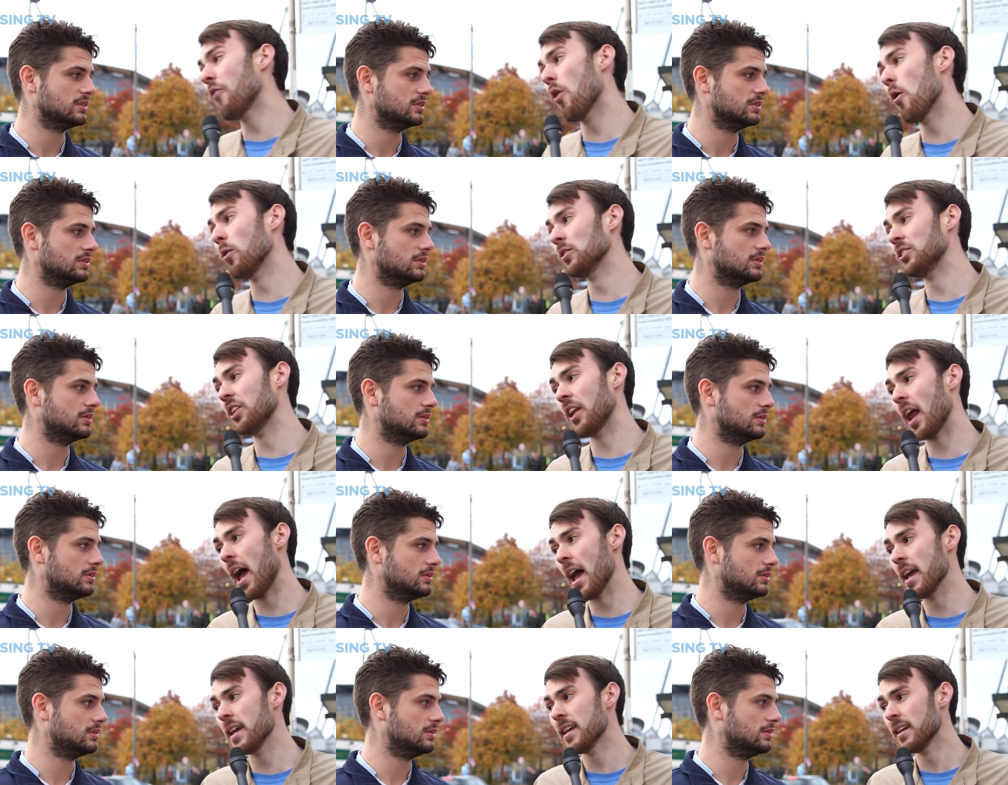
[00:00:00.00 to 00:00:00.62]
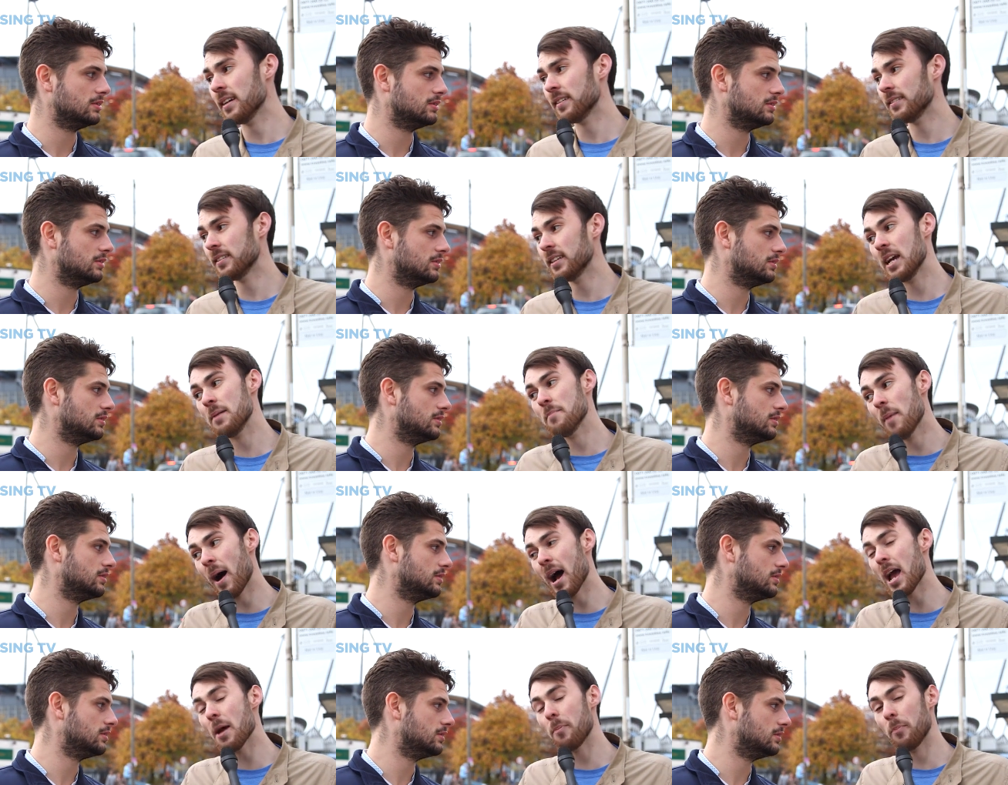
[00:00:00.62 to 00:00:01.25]
Speaker 1: forward today,
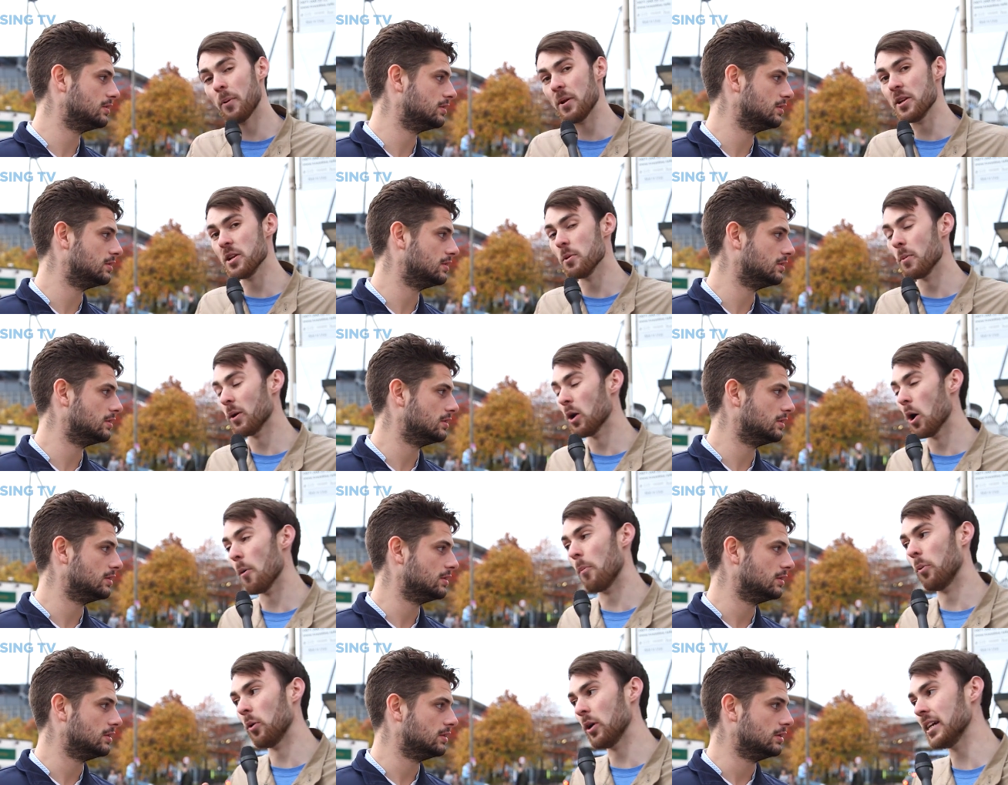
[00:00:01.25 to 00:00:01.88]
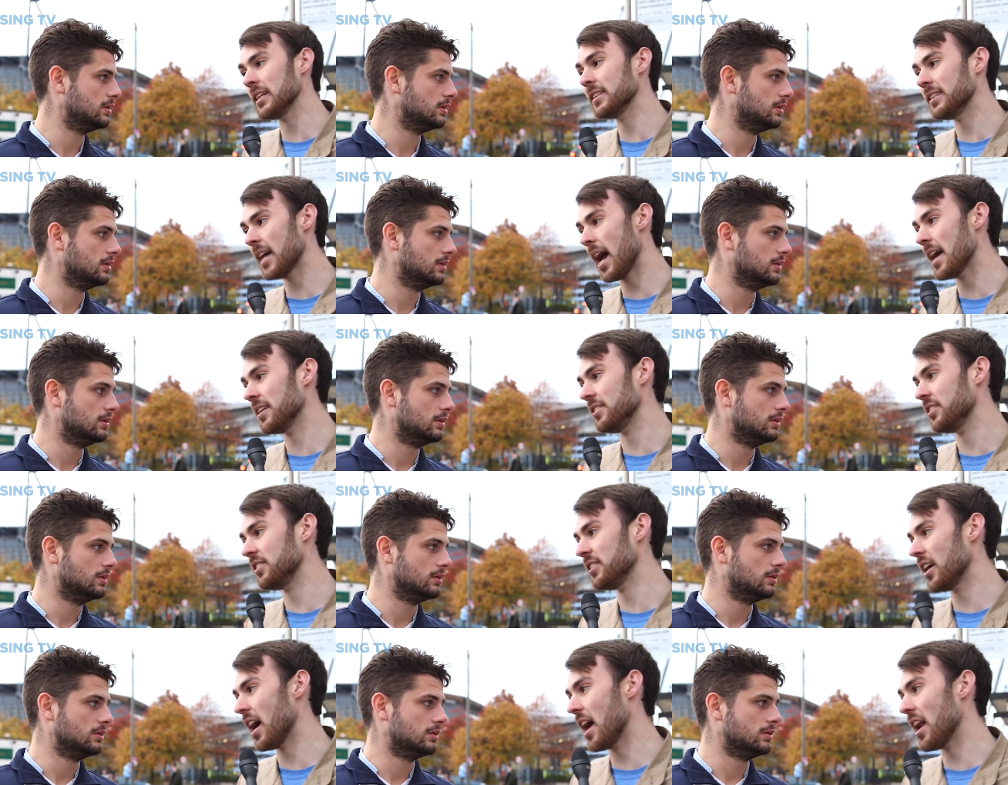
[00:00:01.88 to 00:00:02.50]
in my opinion, we look pretty
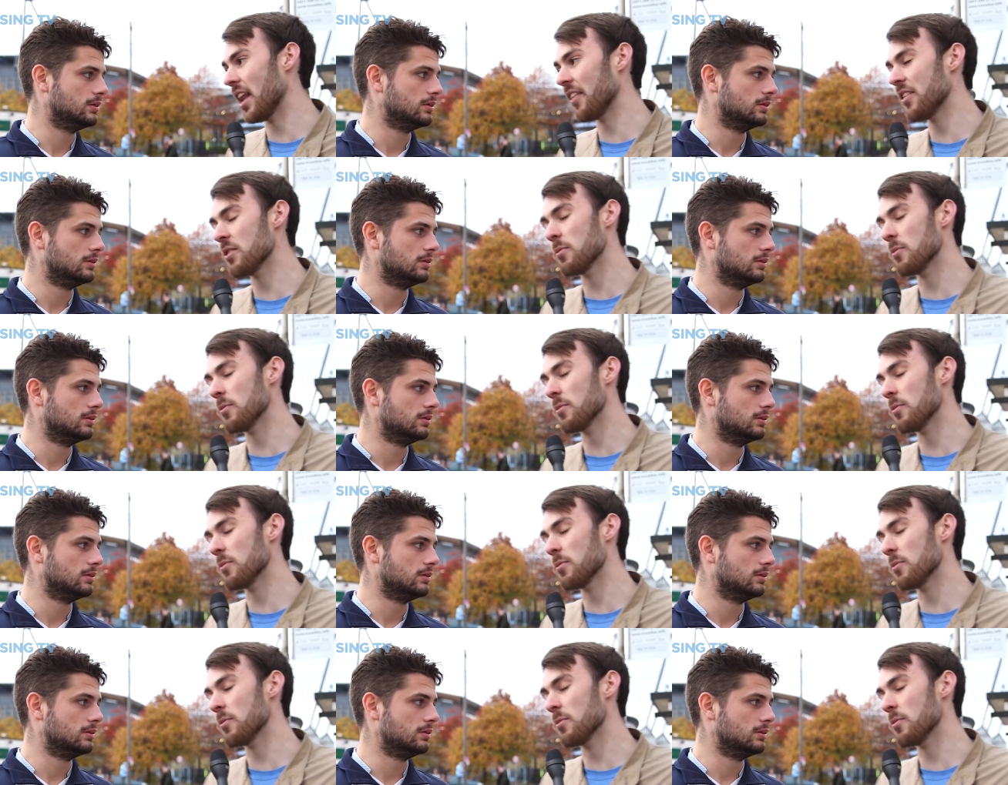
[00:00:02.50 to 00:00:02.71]
dead, and I